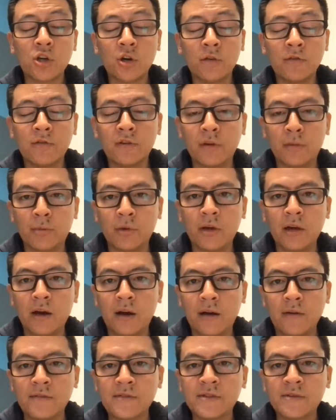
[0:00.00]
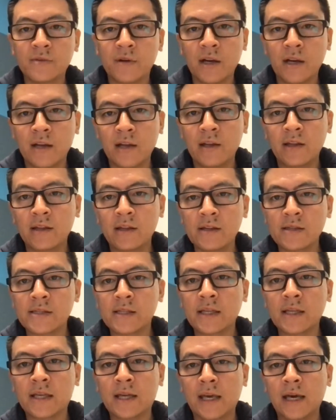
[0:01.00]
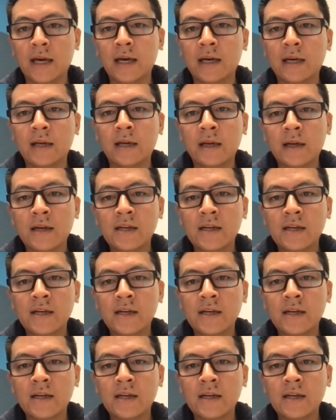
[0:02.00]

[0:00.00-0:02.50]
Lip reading: show up for the playoffs, right? And he doesn't get,